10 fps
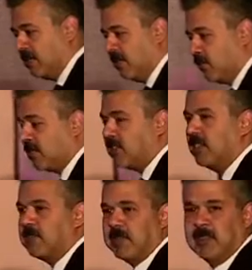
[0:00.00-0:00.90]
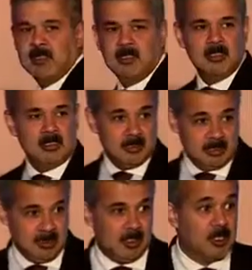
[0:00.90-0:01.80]
it was simple.
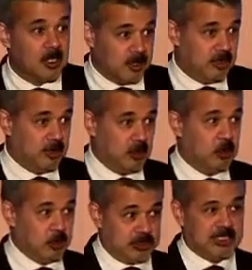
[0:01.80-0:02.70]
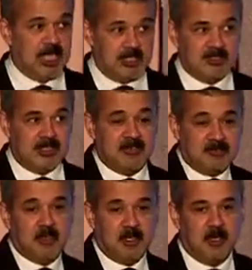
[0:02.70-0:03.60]
You sized it
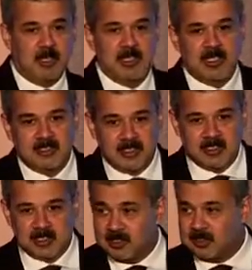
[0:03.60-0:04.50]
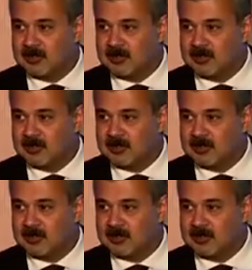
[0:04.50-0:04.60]
for your organization,